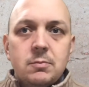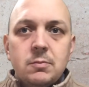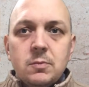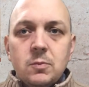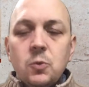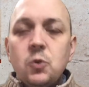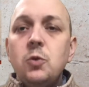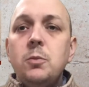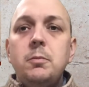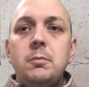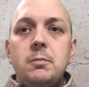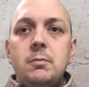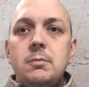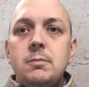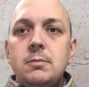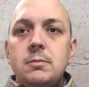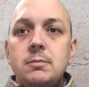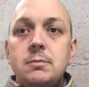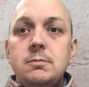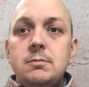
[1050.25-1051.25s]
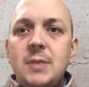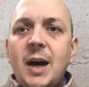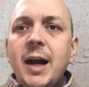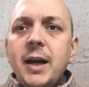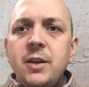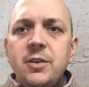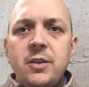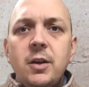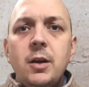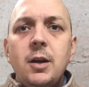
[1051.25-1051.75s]
So
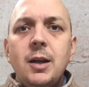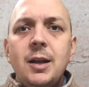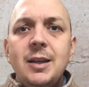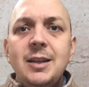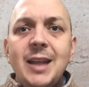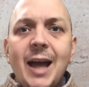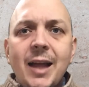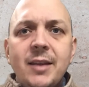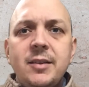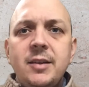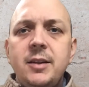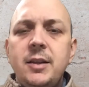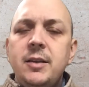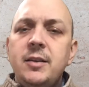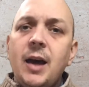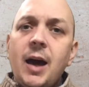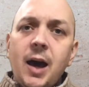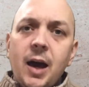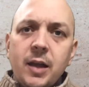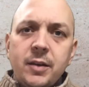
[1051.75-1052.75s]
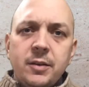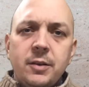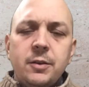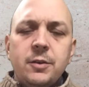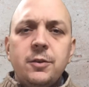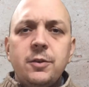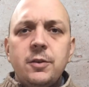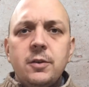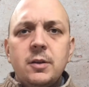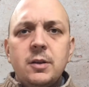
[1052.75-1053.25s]
Magister
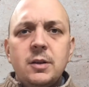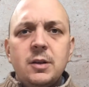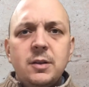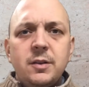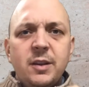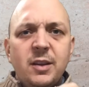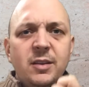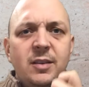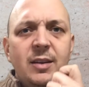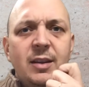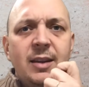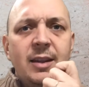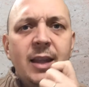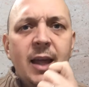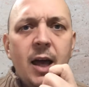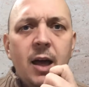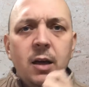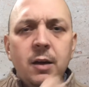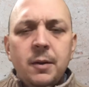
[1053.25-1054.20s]
Latinitatis, this la.